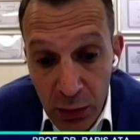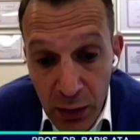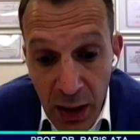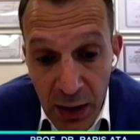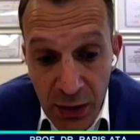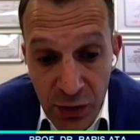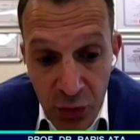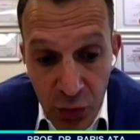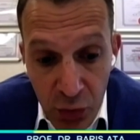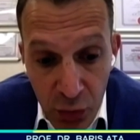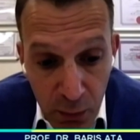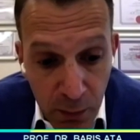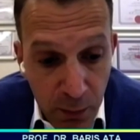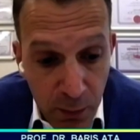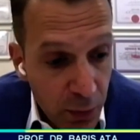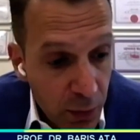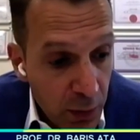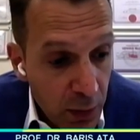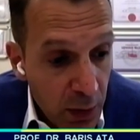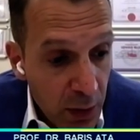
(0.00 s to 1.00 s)
large
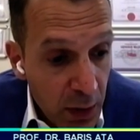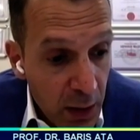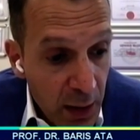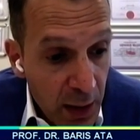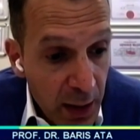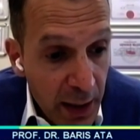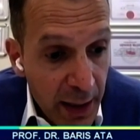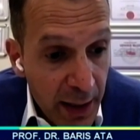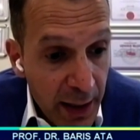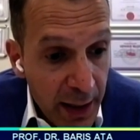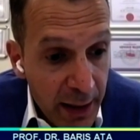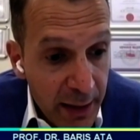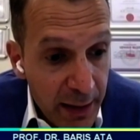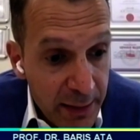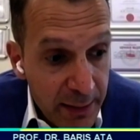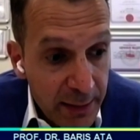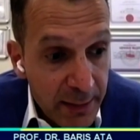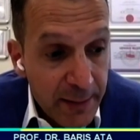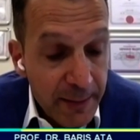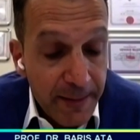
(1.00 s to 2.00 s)
group
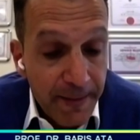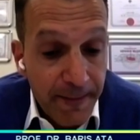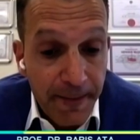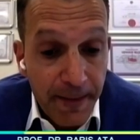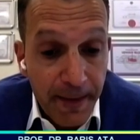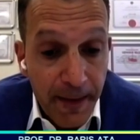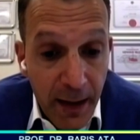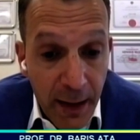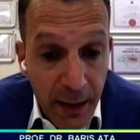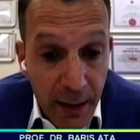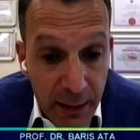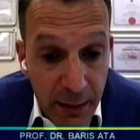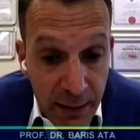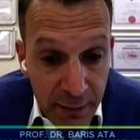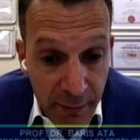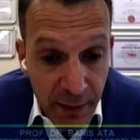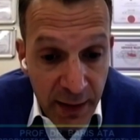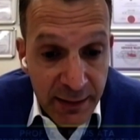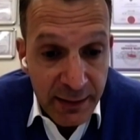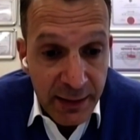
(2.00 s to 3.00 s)
and
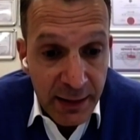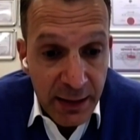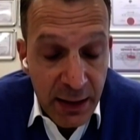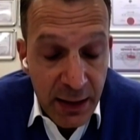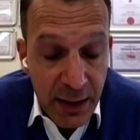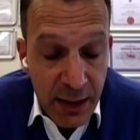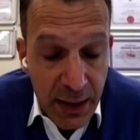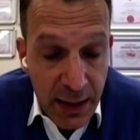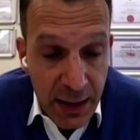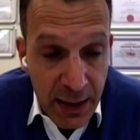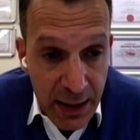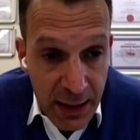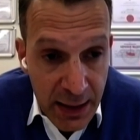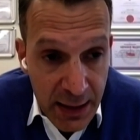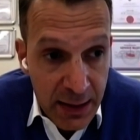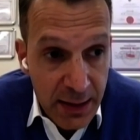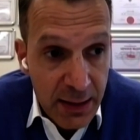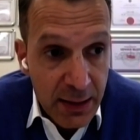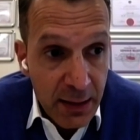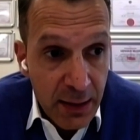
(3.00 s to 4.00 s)
investing
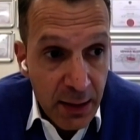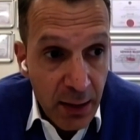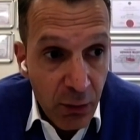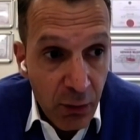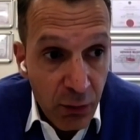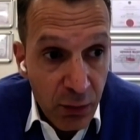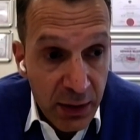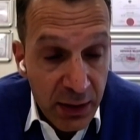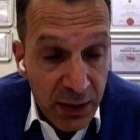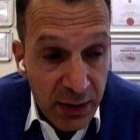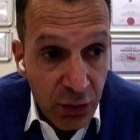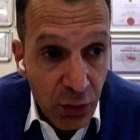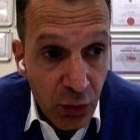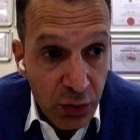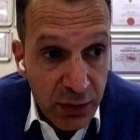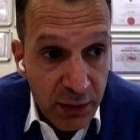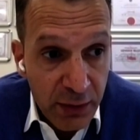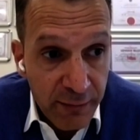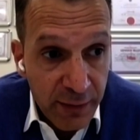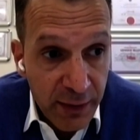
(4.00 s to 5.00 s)
in
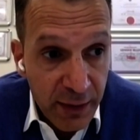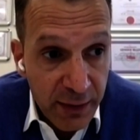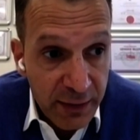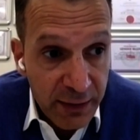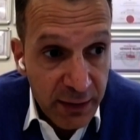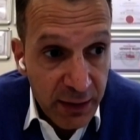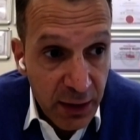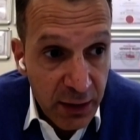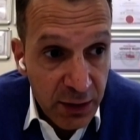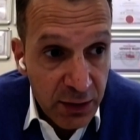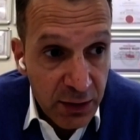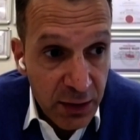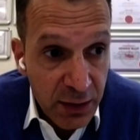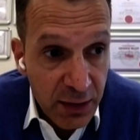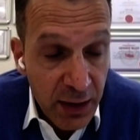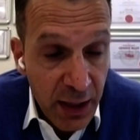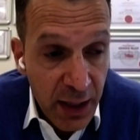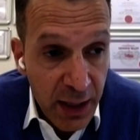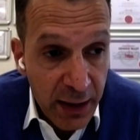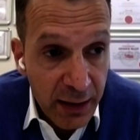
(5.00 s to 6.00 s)
research
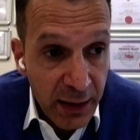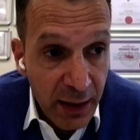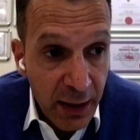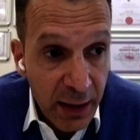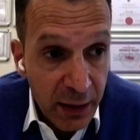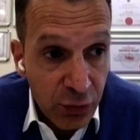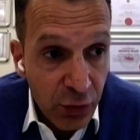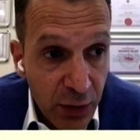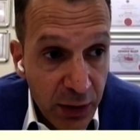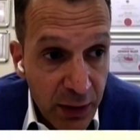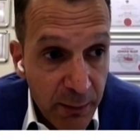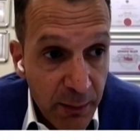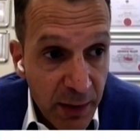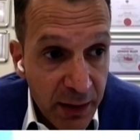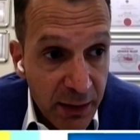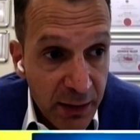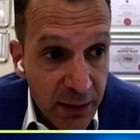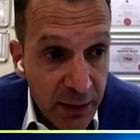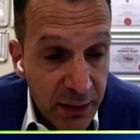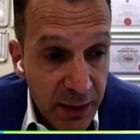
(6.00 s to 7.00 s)
infrastructure and electronic
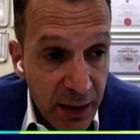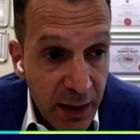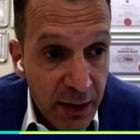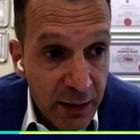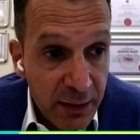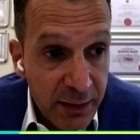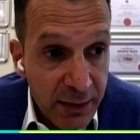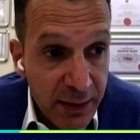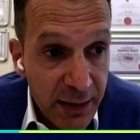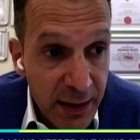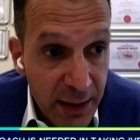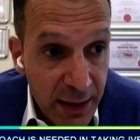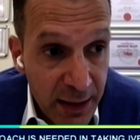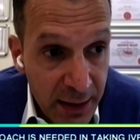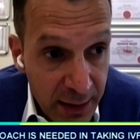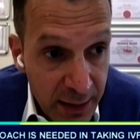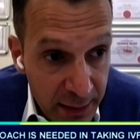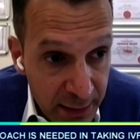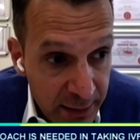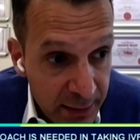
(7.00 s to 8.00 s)
medical records
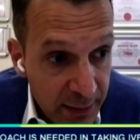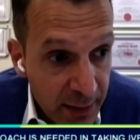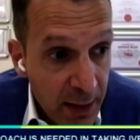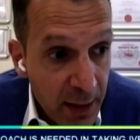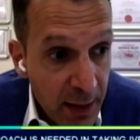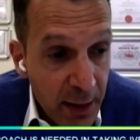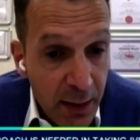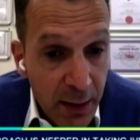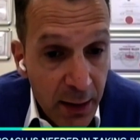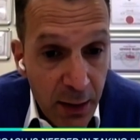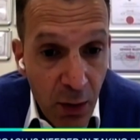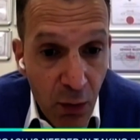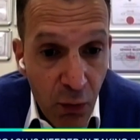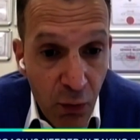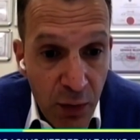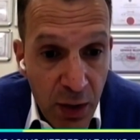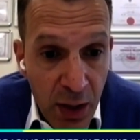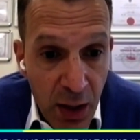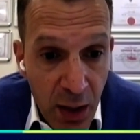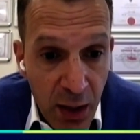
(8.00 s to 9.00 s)
is
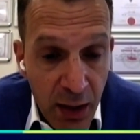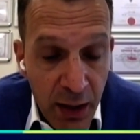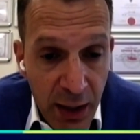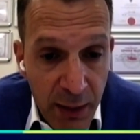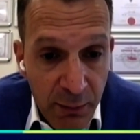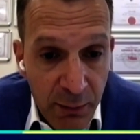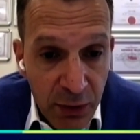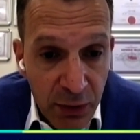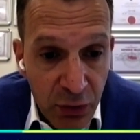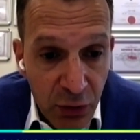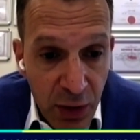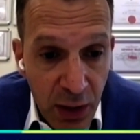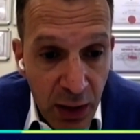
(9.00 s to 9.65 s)
we are able